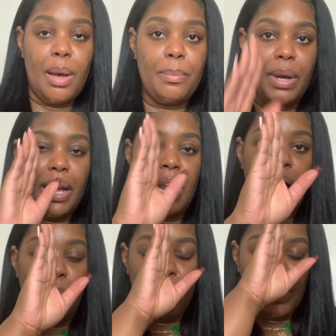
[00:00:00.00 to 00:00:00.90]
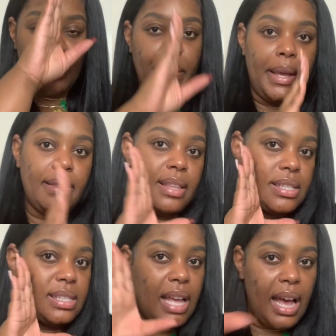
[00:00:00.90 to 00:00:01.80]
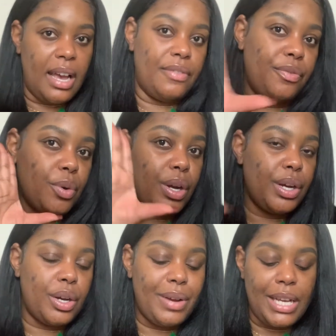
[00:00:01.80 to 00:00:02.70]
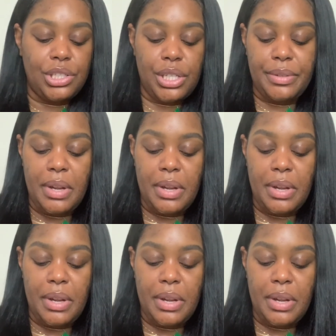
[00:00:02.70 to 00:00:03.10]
but I'll be doing this side for correction.